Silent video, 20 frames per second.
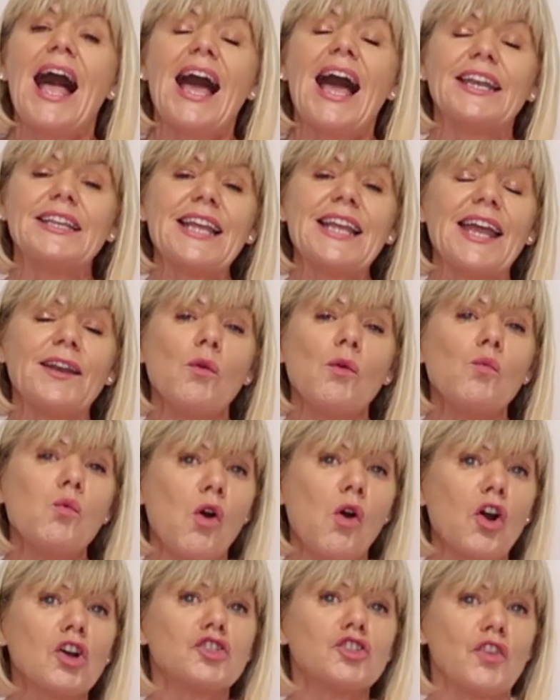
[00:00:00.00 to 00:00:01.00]
and then
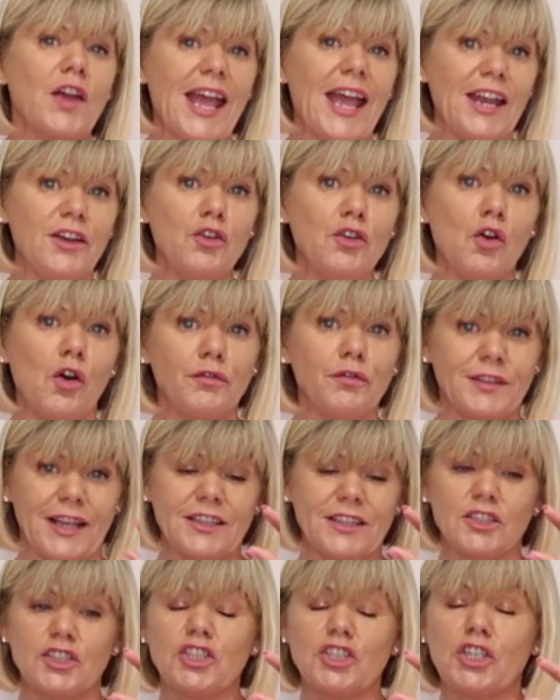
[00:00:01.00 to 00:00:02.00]
water enough
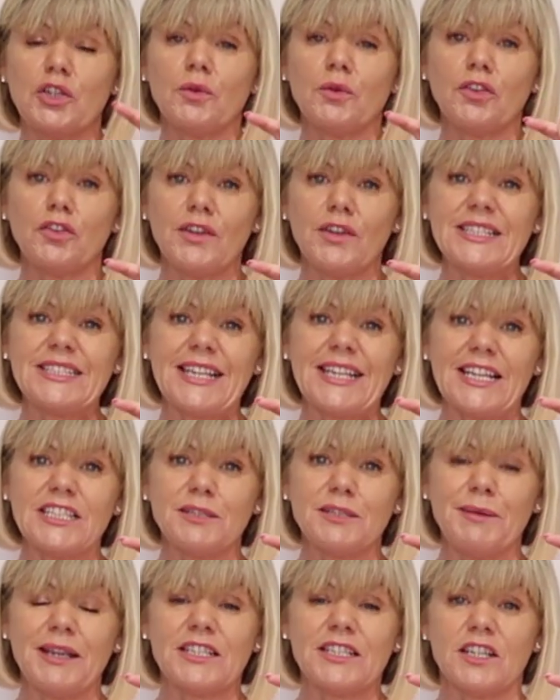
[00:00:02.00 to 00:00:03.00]
that there's 2 or 3
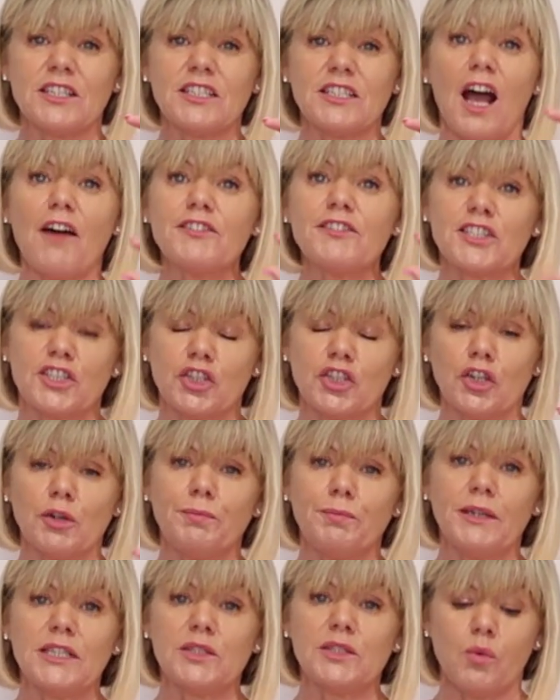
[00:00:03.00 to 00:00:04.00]
centimeters of
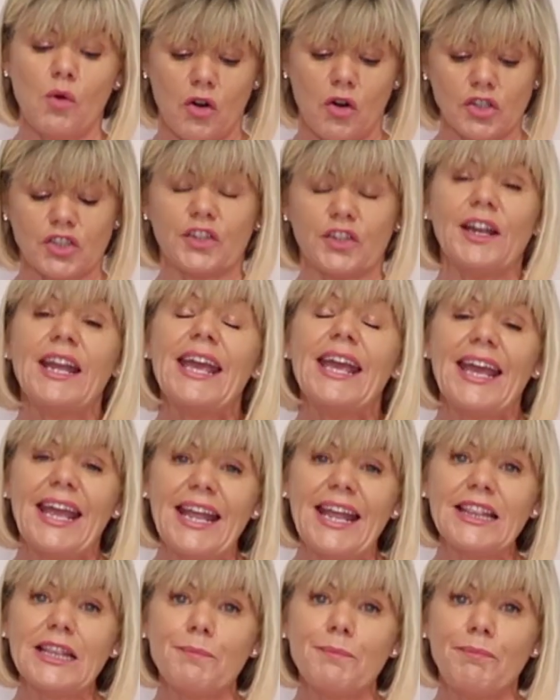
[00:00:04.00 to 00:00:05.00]
surplus water
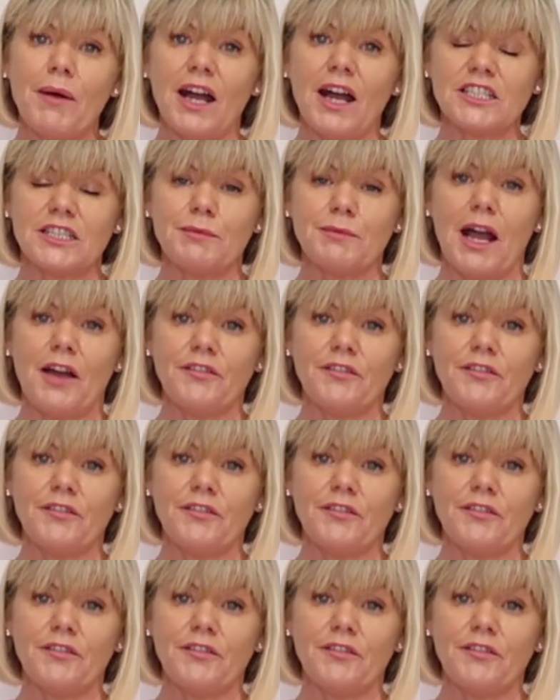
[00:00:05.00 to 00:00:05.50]
in the bottom